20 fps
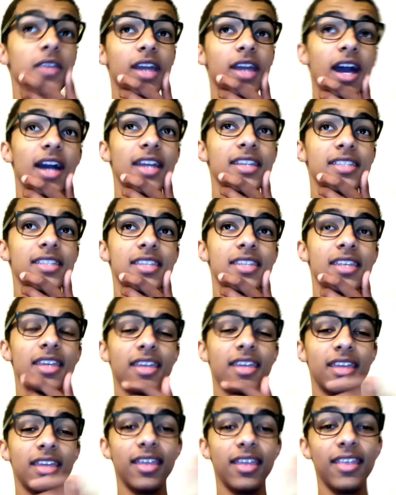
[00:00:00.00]
Guys,
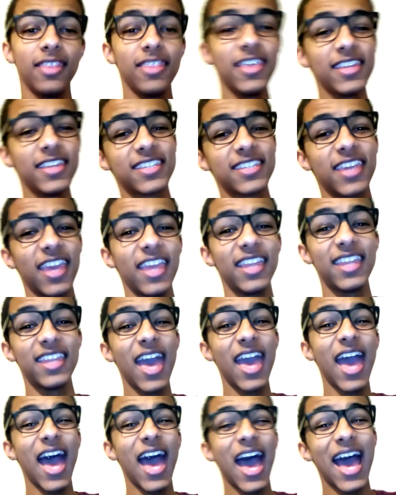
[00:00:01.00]
this
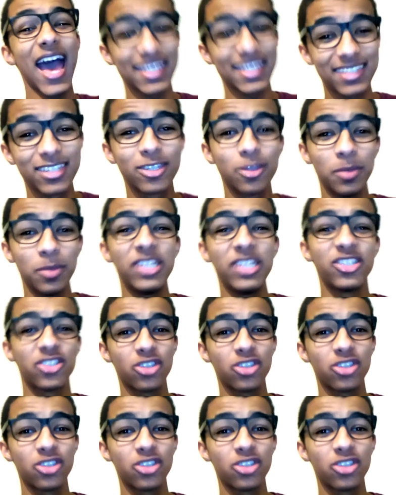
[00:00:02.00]
kid has to be